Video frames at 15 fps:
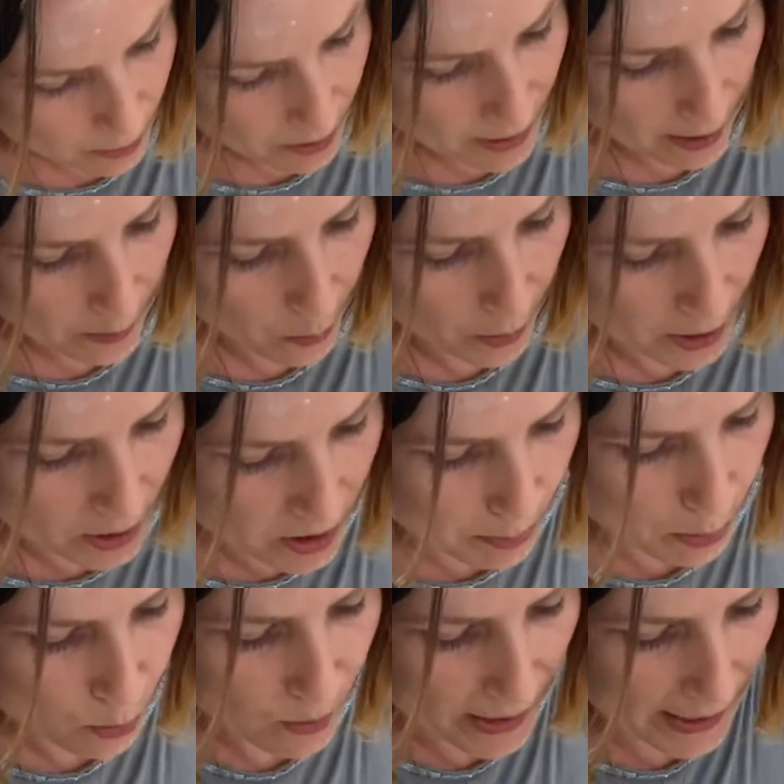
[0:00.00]
I wanted to
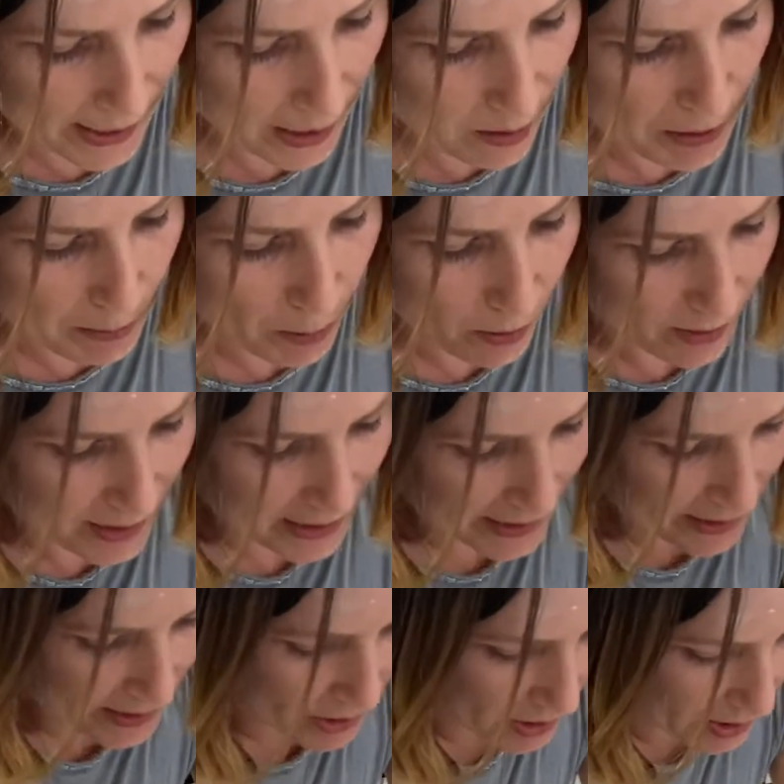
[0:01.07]
pull that out a bit more. It's
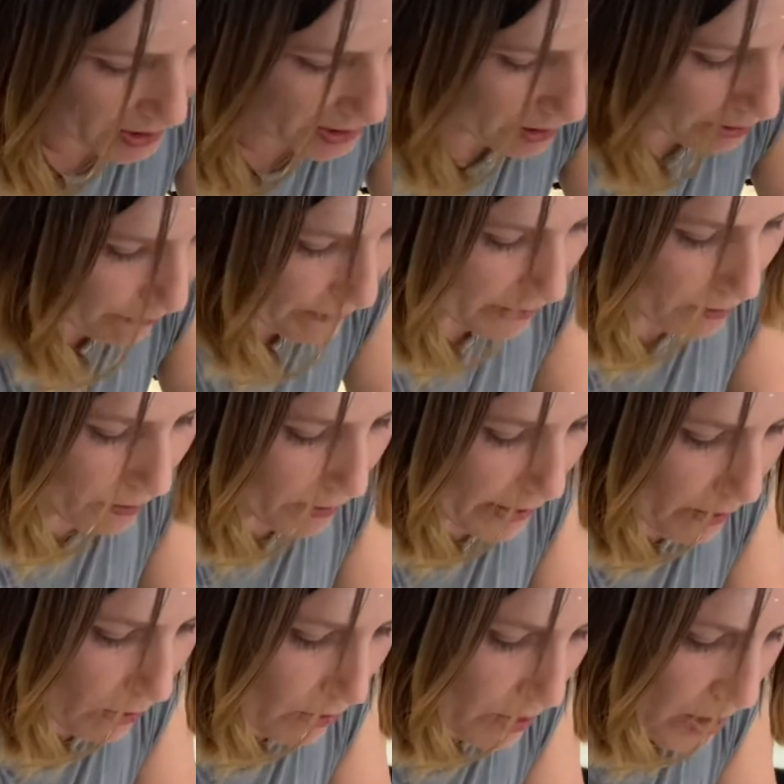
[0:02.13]
easy, just stick your finger in
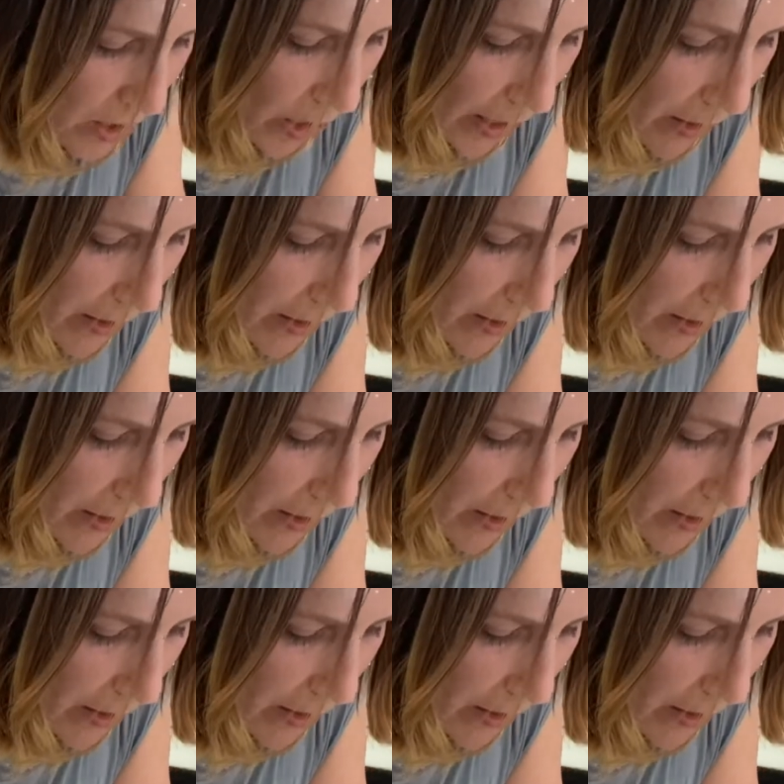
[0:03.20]
or just tear the